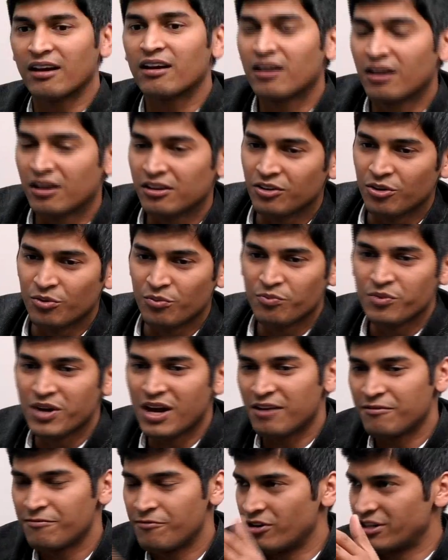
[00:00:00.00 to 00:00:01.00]
we
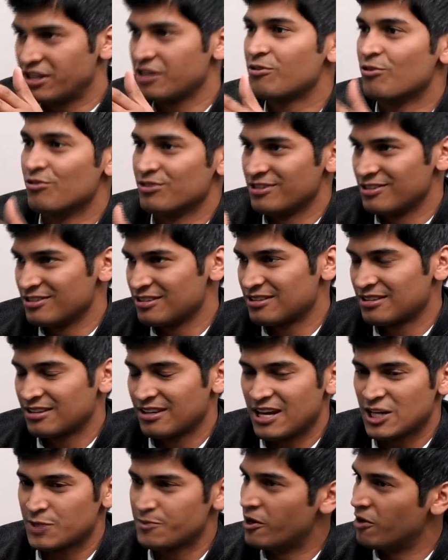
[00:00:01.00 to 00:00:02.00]
had 40 courses
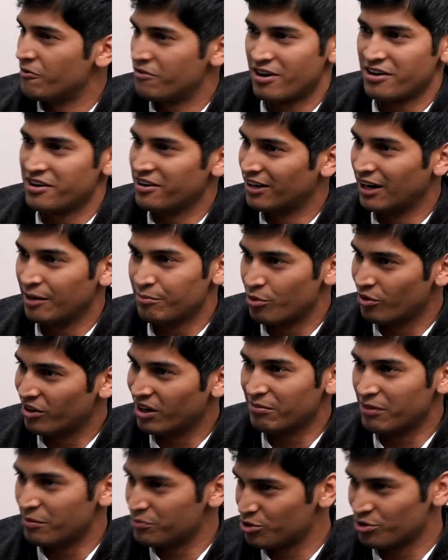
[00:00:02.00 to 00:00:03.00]
as part of our undergrad program.
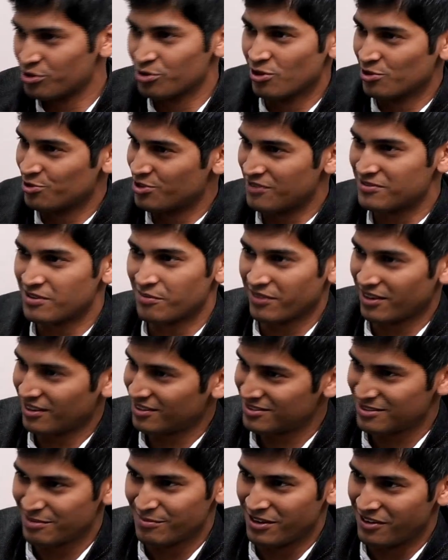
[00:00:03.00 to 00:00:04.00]
I'm sure you also have something
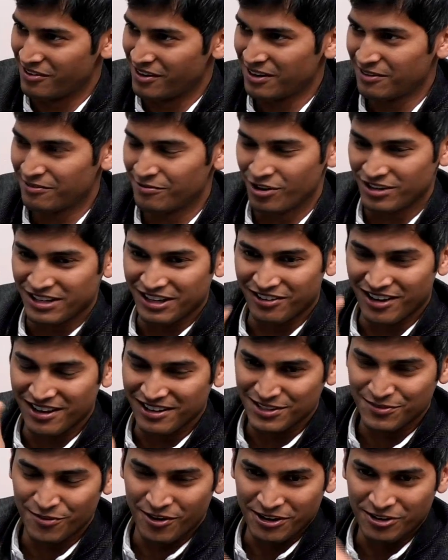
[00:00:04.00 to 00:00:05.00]
similar, right? 40
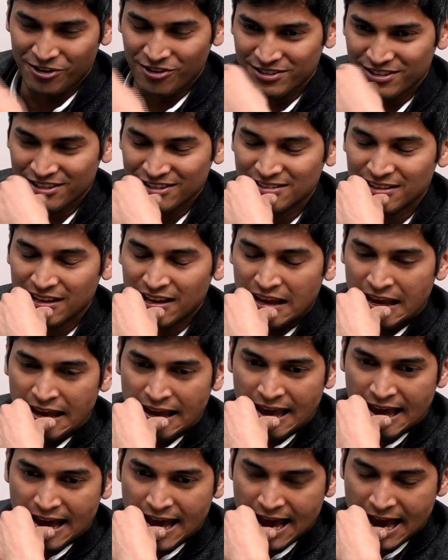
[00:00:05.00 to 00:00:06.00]
credits, 40 courses,
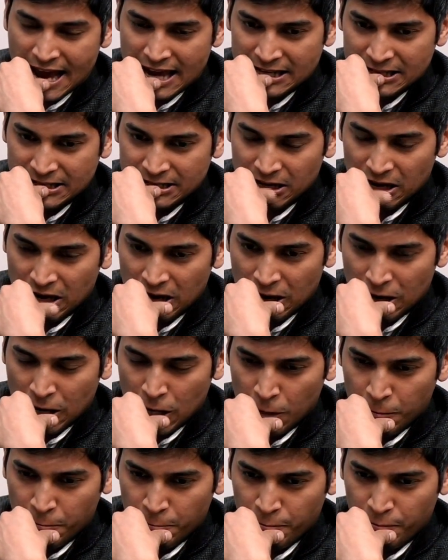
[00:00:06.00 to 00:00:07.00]
and
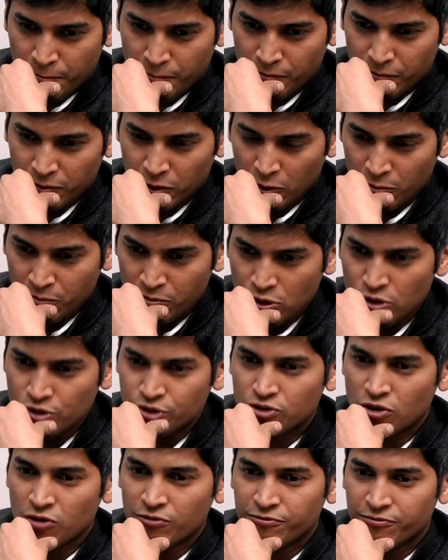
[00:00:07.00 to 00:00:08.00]
most
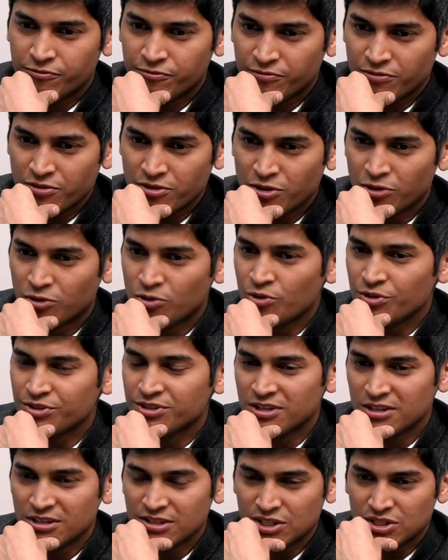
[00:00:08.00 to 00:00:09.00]
of the
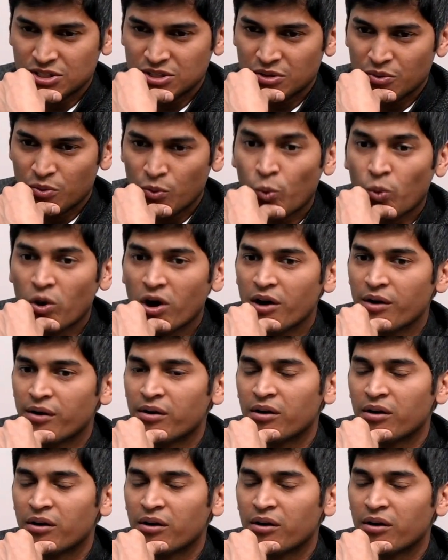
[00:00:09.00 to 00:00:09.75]
courses were